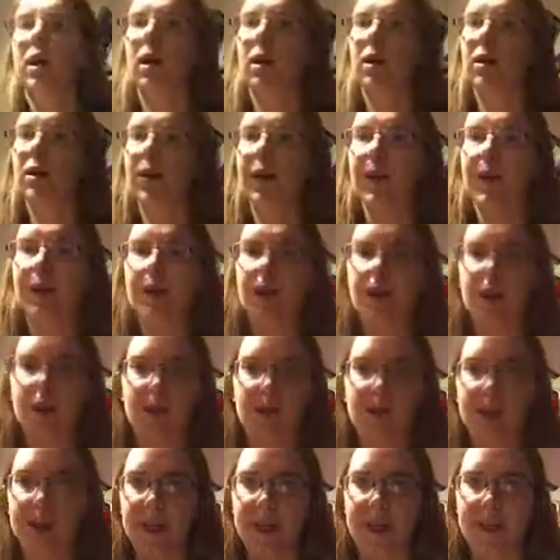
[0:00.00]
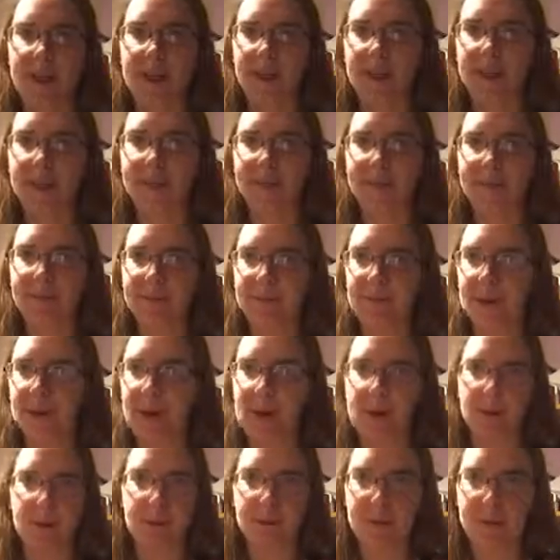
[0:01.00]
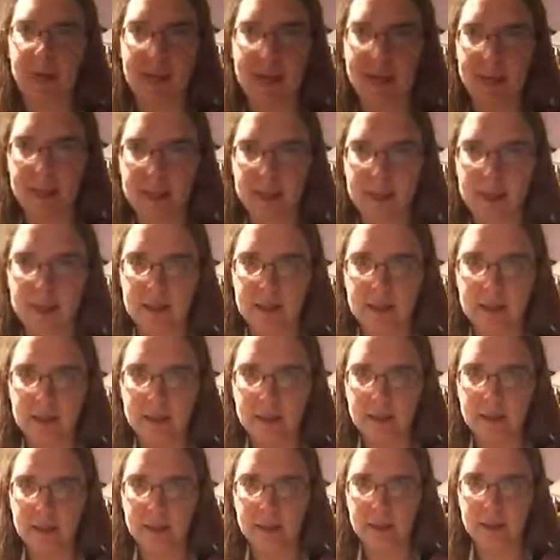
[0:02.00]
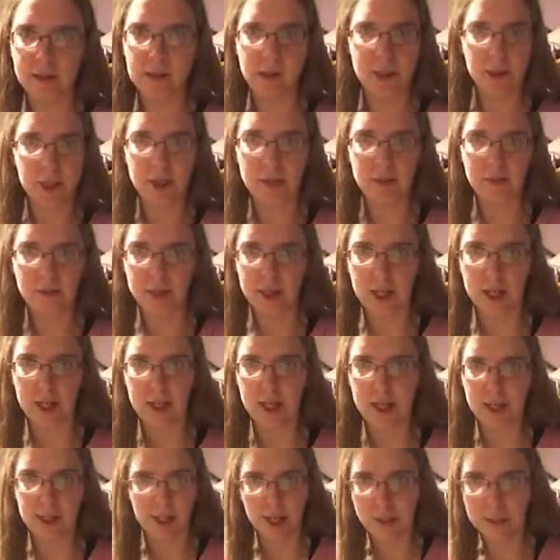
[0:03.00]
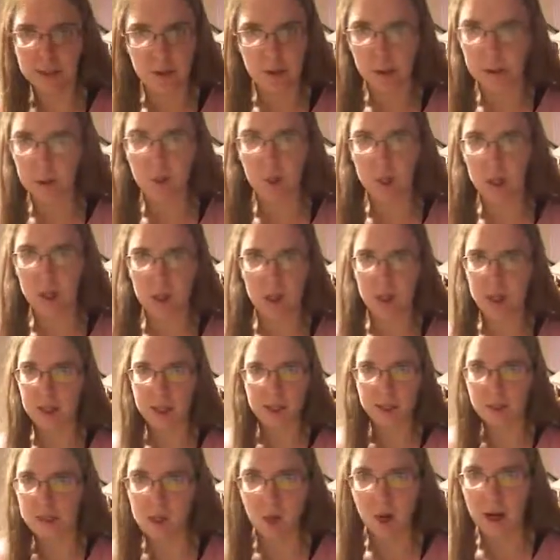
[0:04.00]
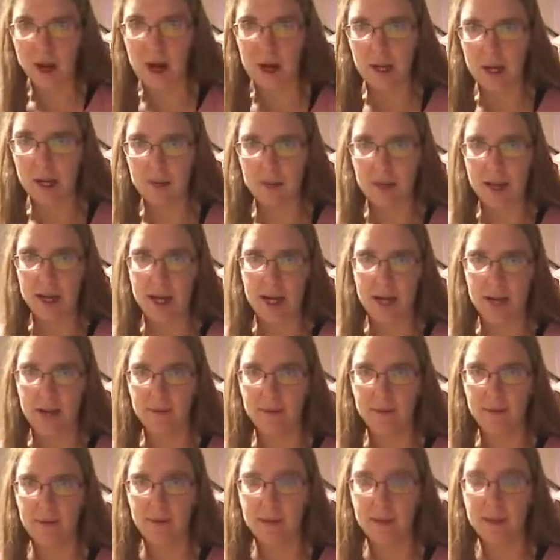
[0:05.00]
oh, you shouldn't have done that. That was bad. You shouldn't have done that. That's not what you do. That's not how you behave.